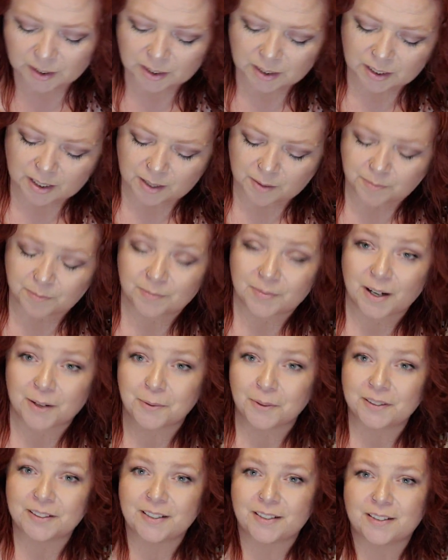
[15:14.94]
I
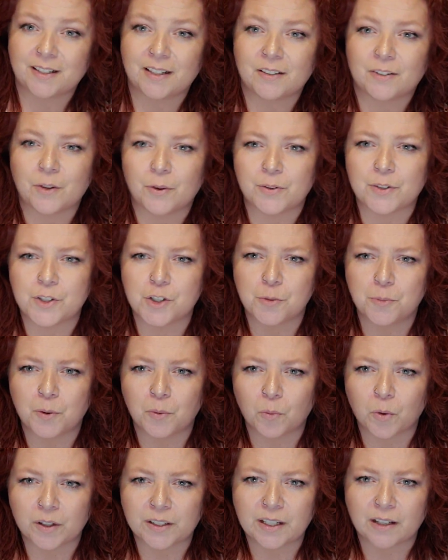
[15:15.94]
really think, though, that you've been
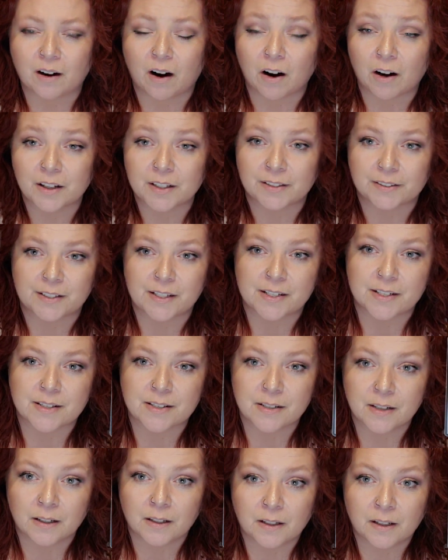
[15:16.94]
working hard at
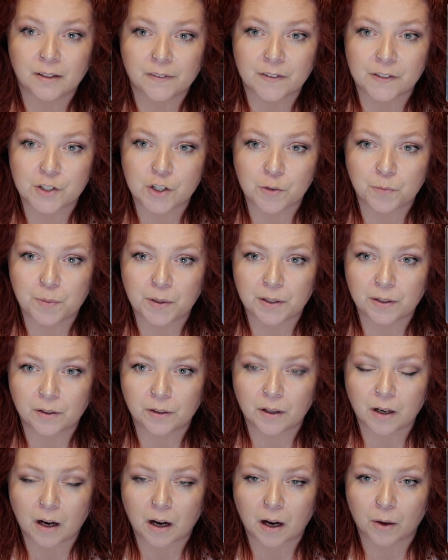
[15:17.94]
this, that you've
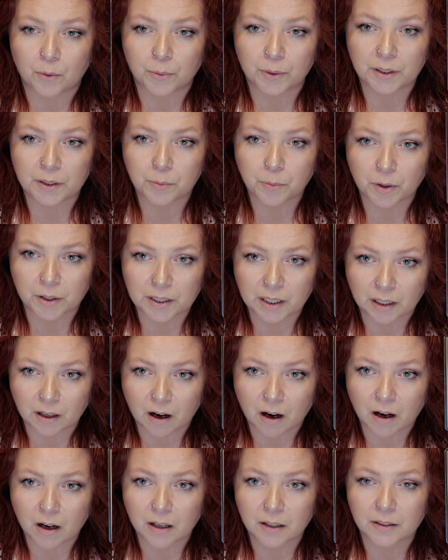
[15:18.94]
been really working
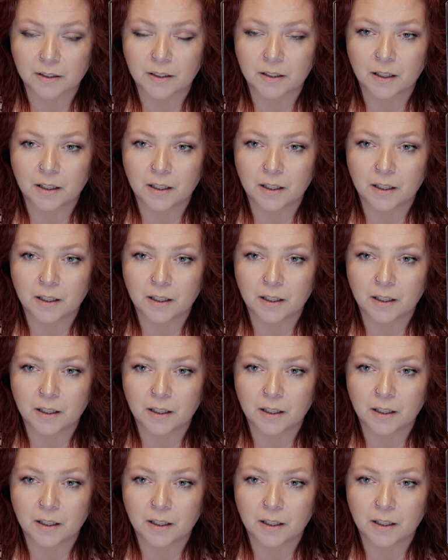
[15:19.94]
hard,